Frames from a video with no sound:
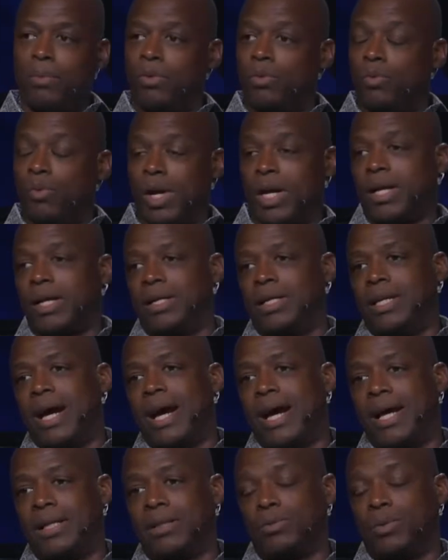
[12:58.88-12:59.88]

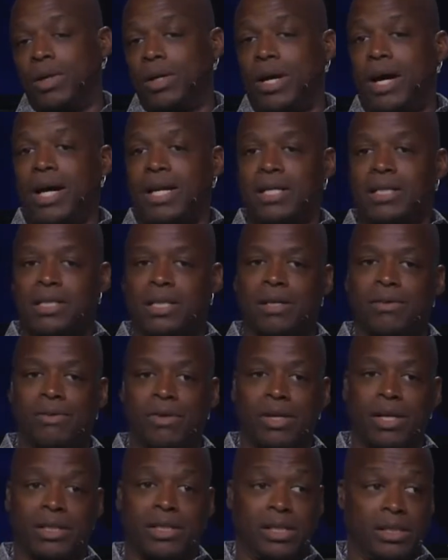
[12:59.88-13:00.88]
recognize what God has
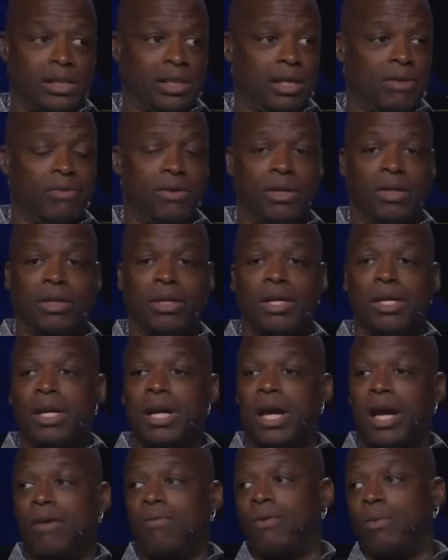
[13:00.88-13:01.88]
given us and He's
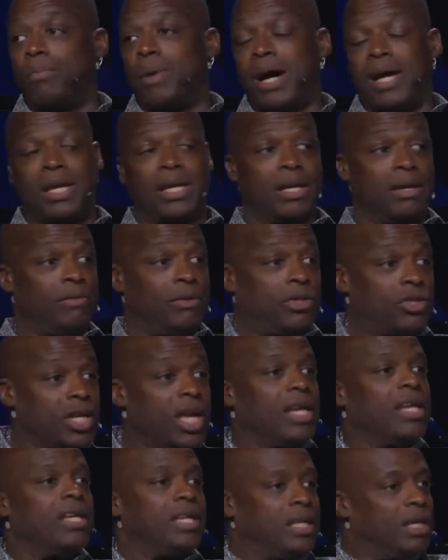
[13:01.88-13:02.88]
given everybody gifts. He
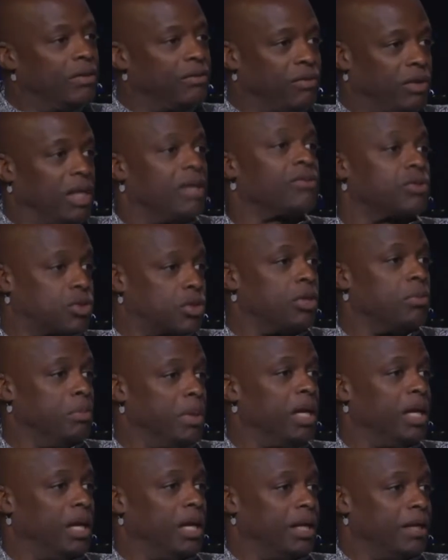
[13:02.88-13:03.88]
said He give gifts to
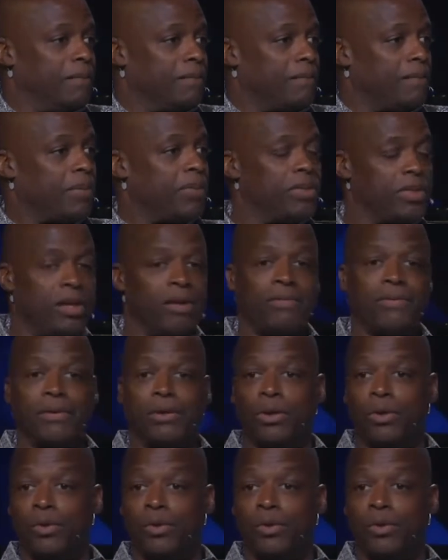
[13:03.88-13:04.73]
men, different